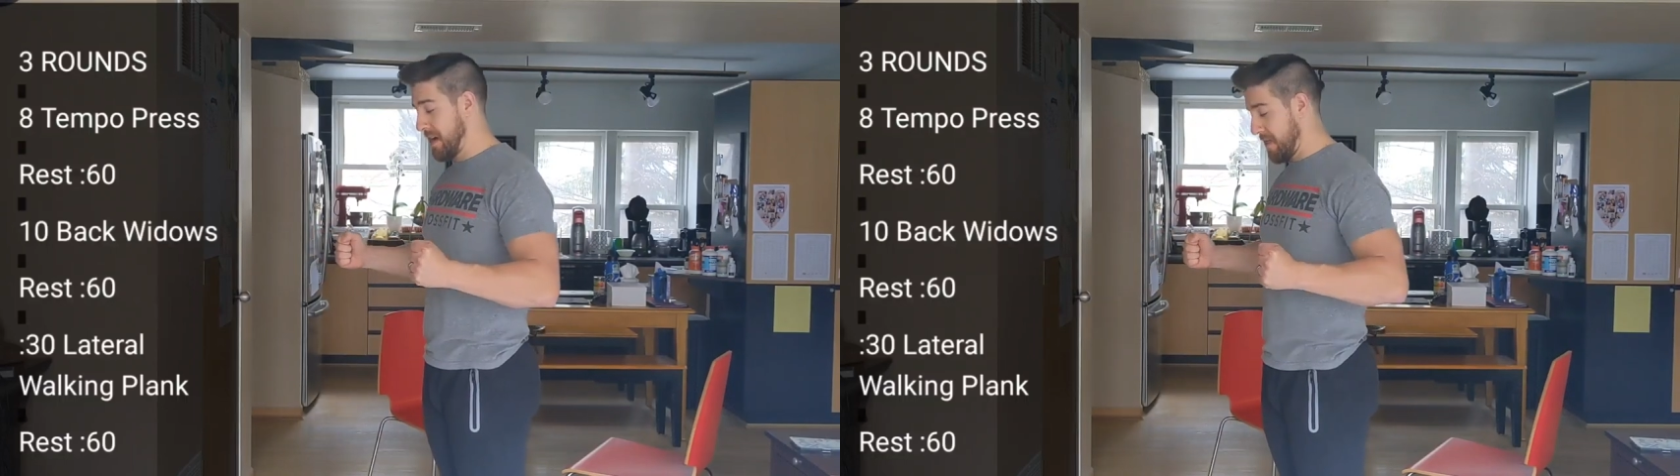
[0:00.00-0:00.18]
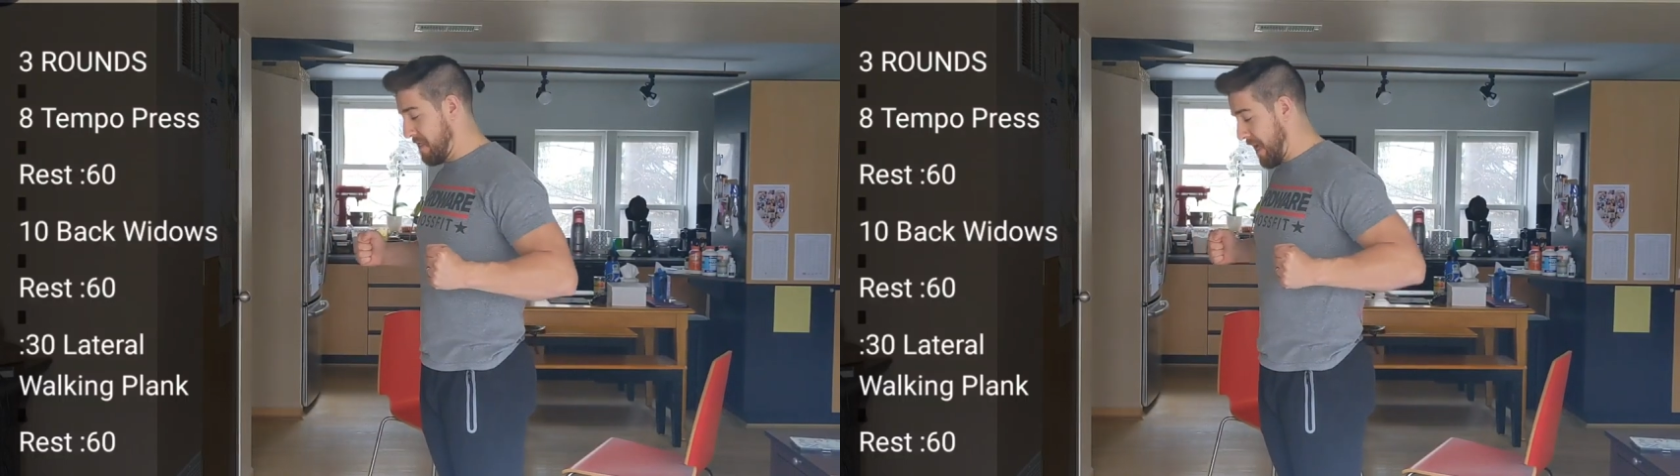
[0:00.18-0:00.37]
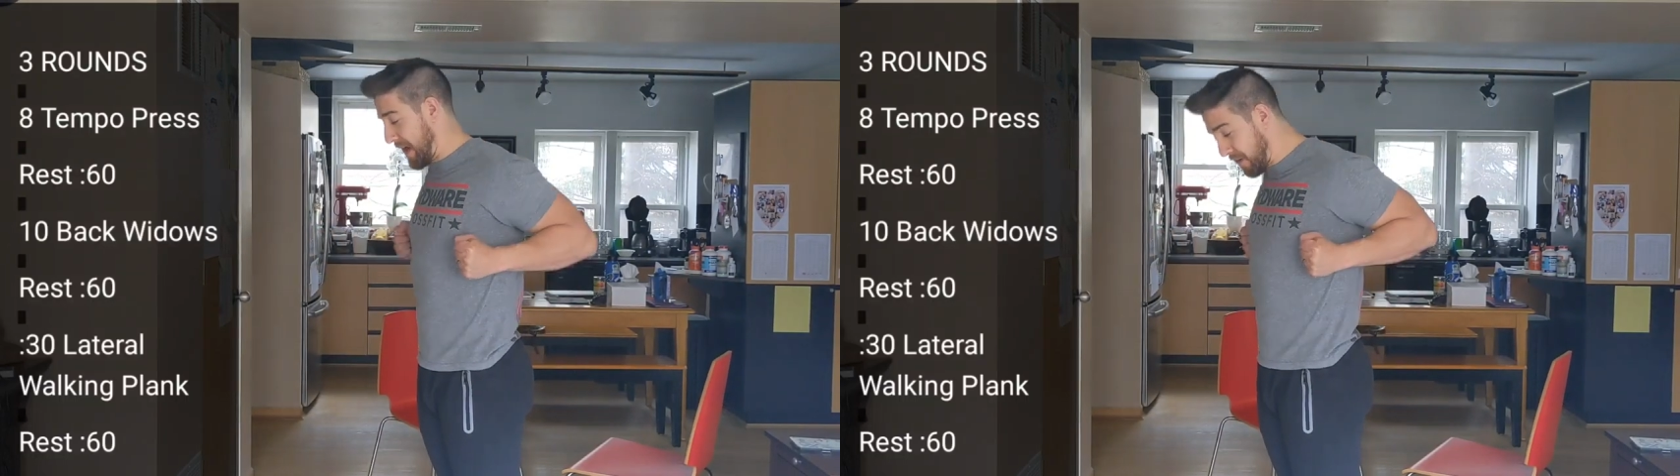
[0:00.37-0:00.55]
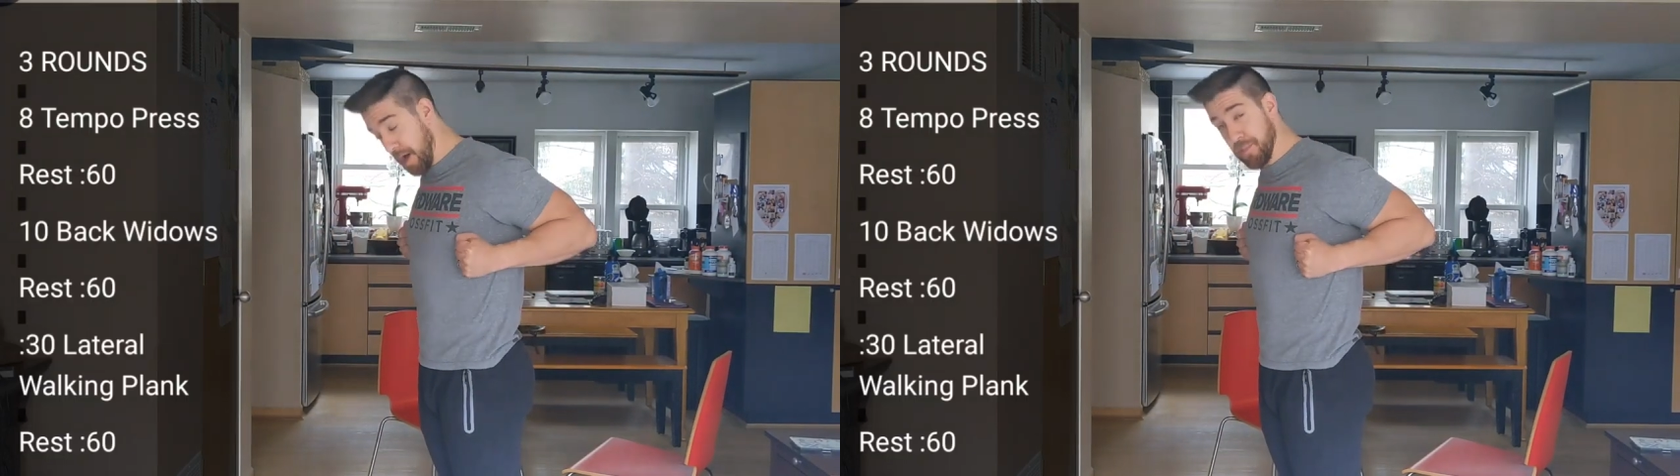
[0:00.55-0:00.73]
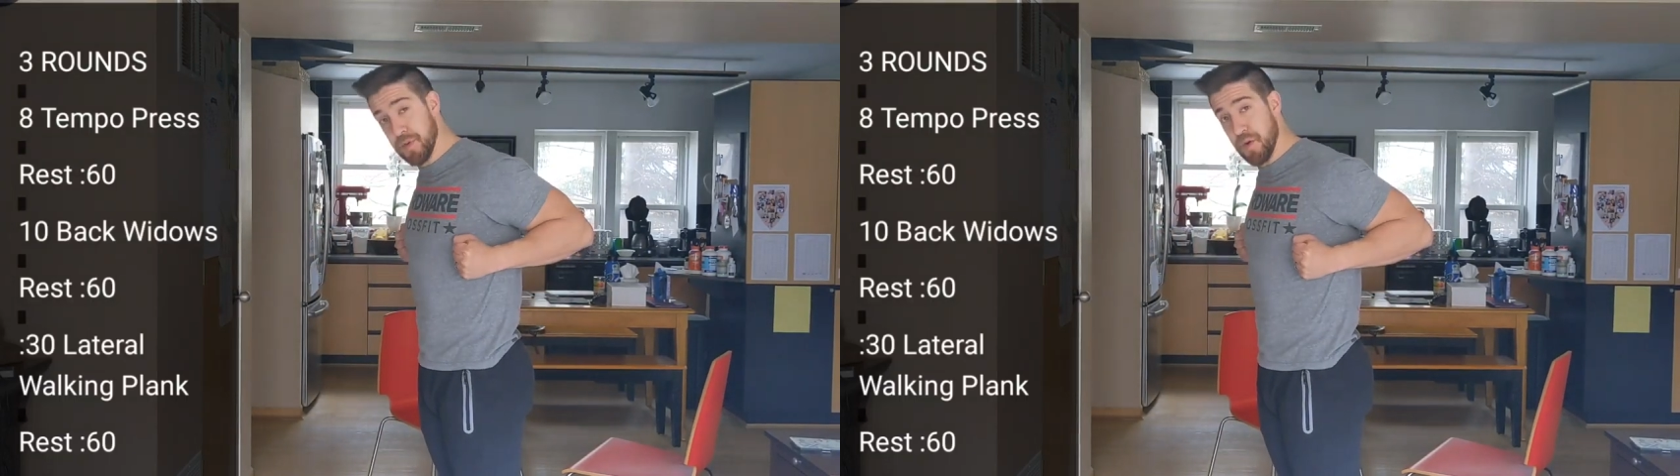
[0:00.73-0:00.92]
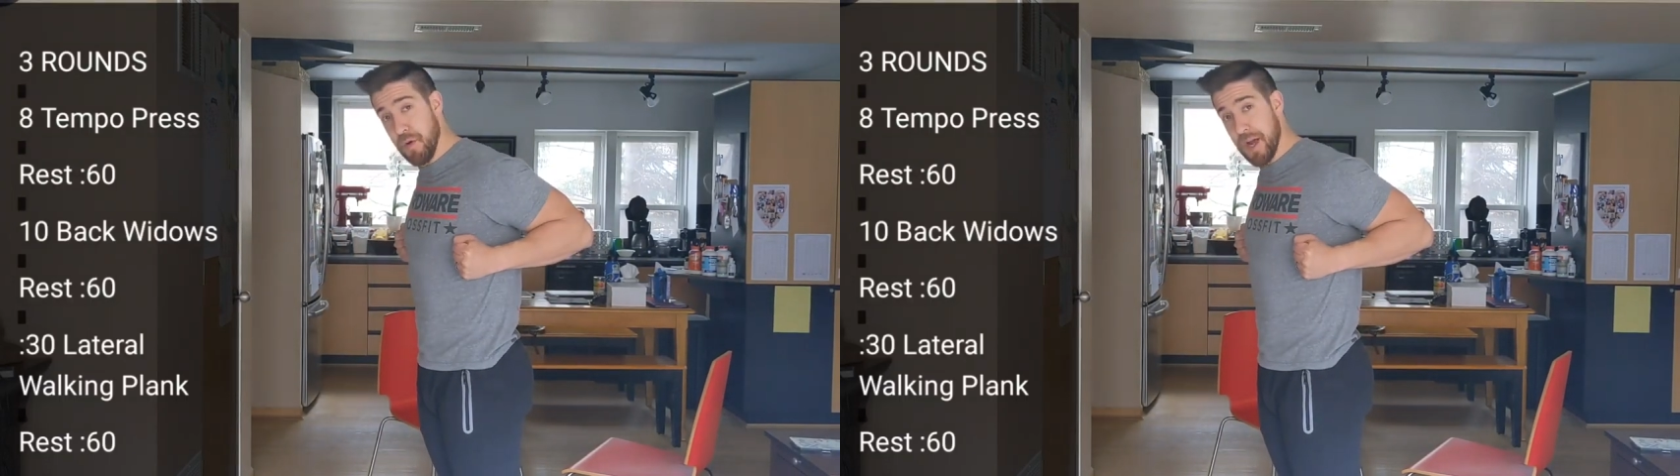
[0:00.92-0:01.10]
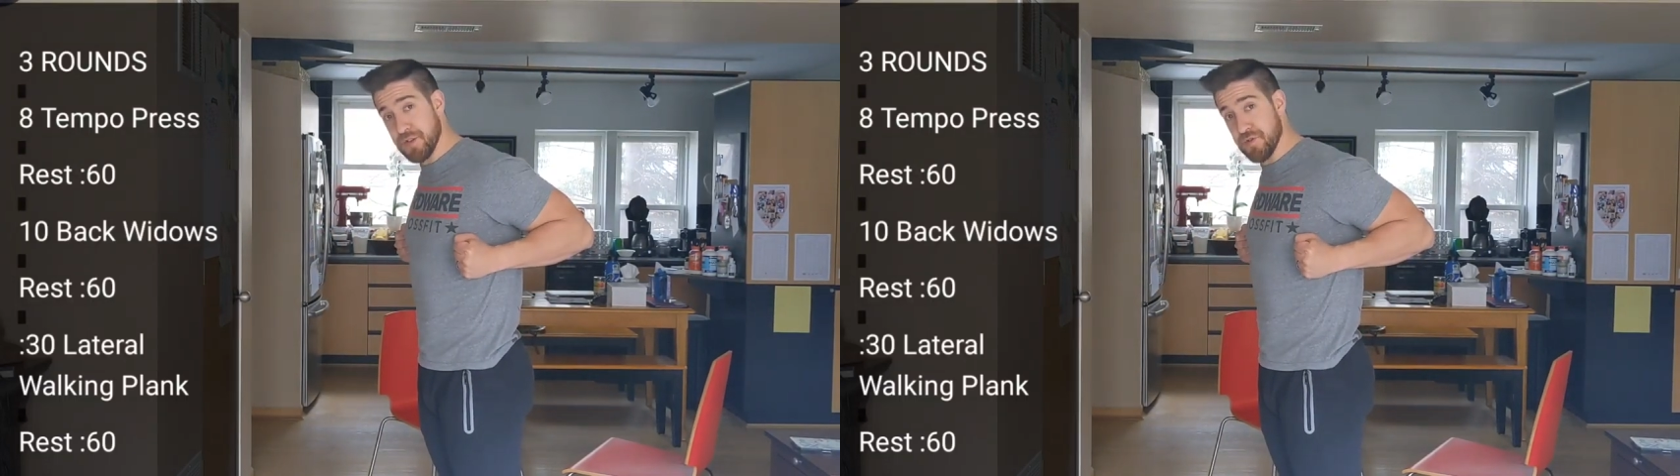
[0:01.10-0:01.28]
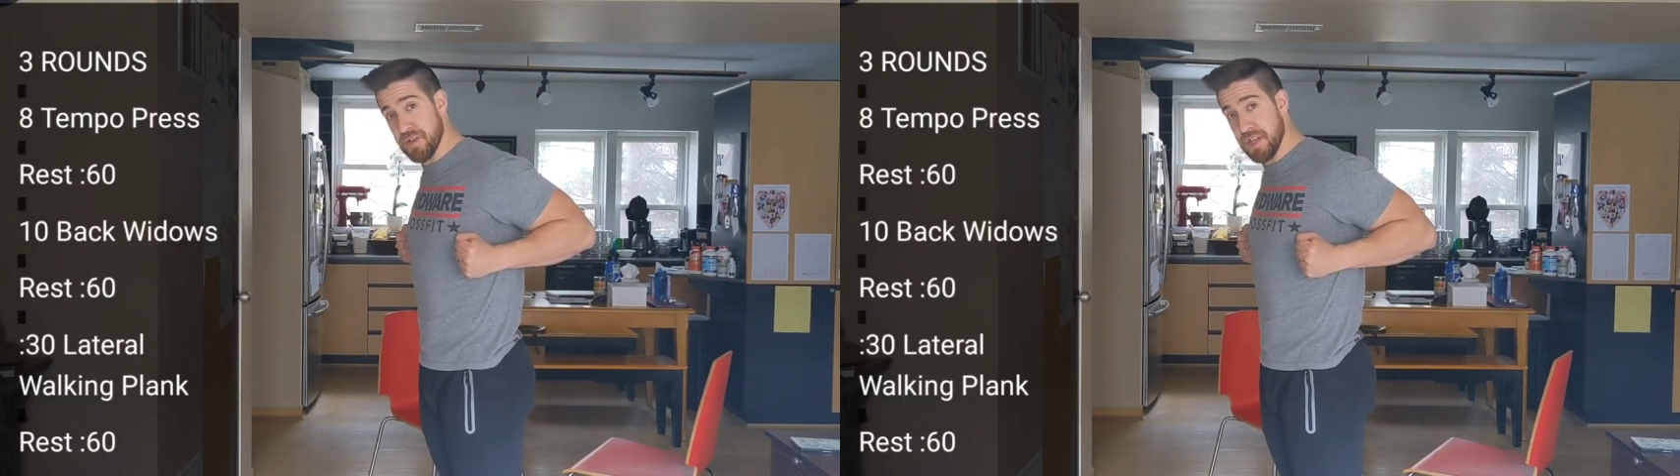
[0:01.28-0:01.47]
that'll help you go extra
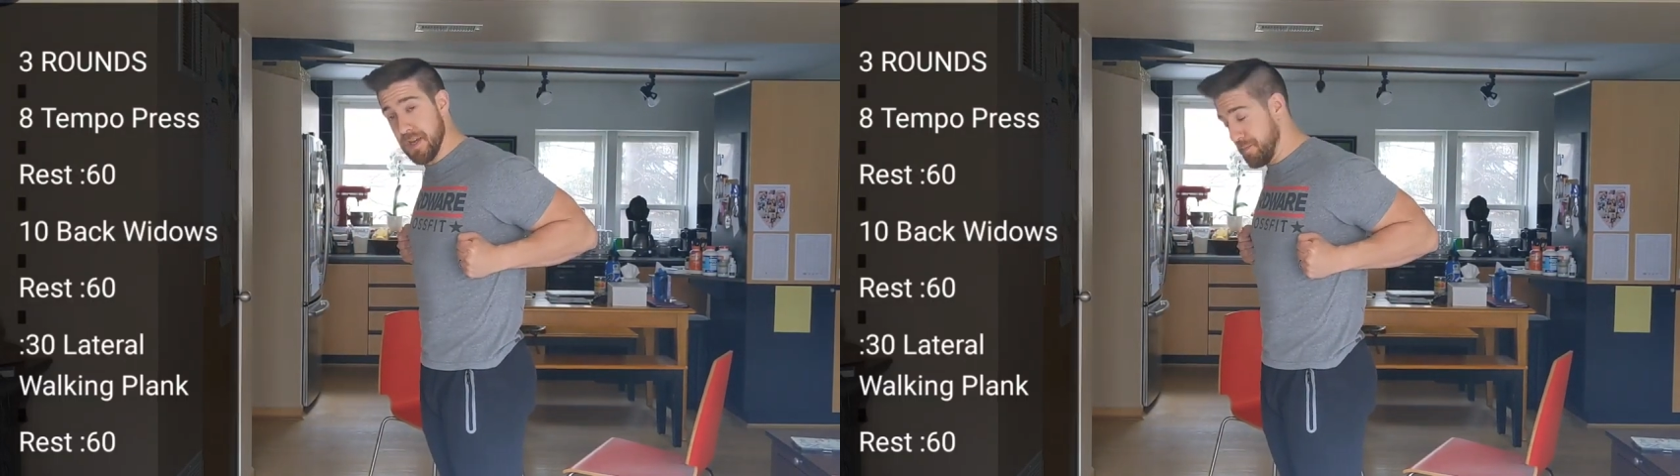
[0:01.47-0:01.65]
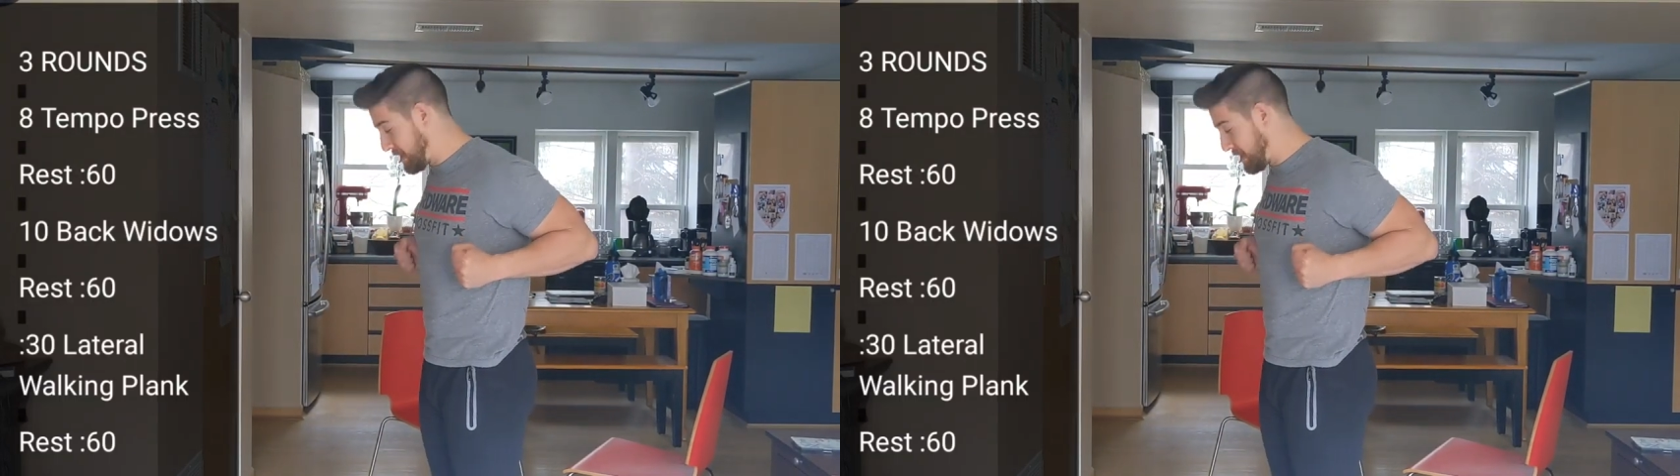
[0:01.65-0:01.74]
deep.